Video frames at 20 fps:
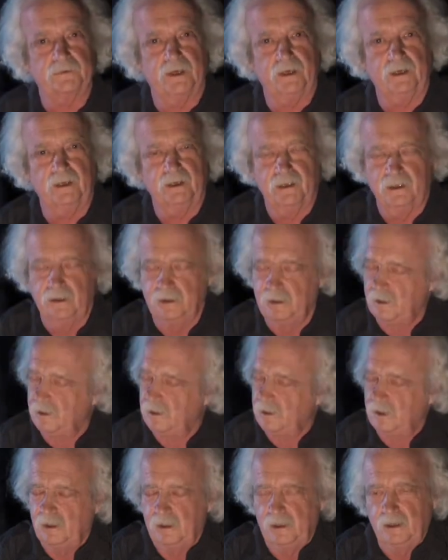but
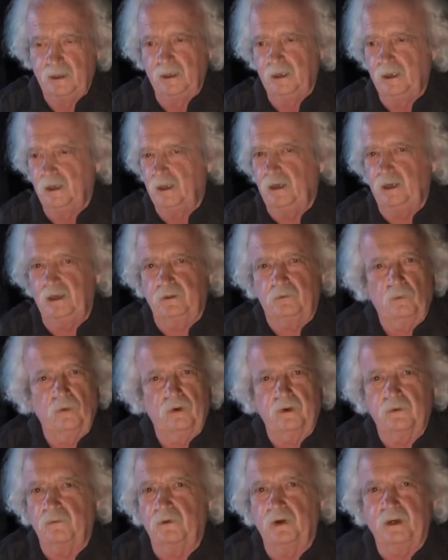it
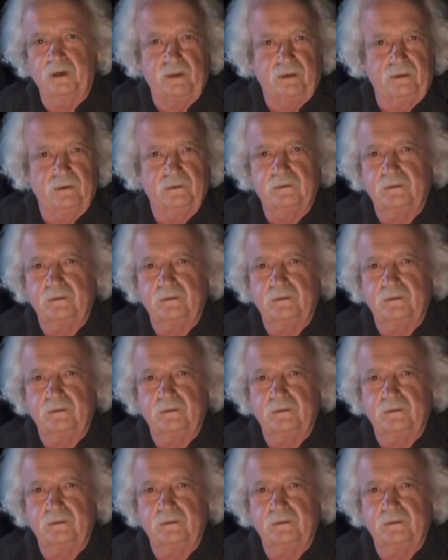weren't right.